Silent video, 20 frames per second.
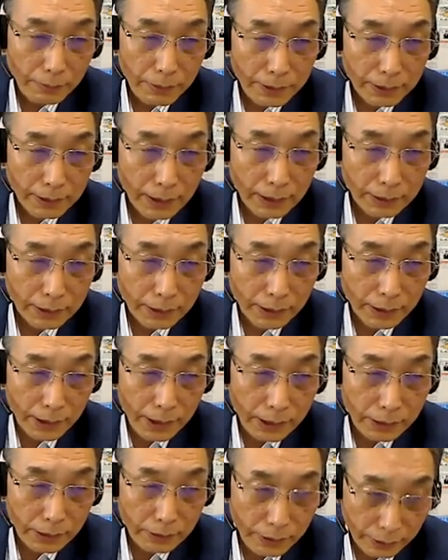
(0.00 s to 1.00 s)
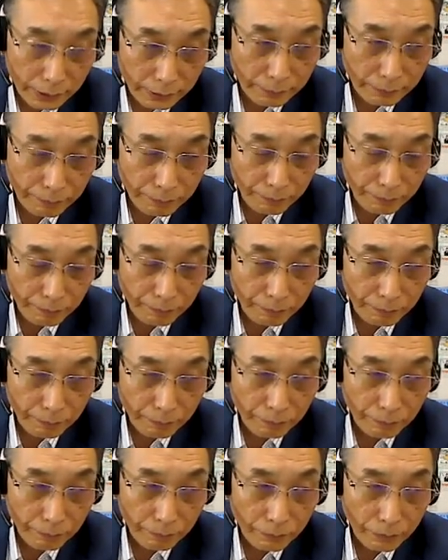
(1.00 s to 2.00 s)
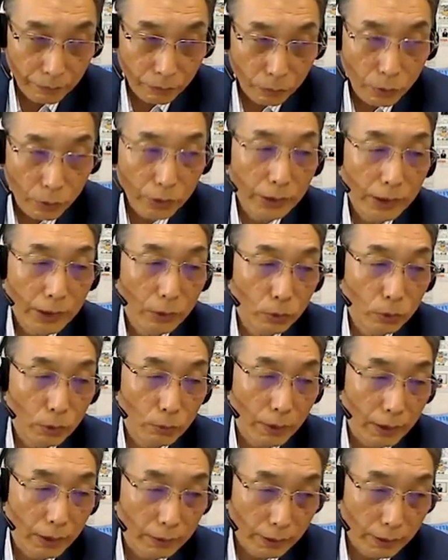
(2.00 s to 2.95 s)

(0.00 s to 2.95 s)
and discussion for decision making,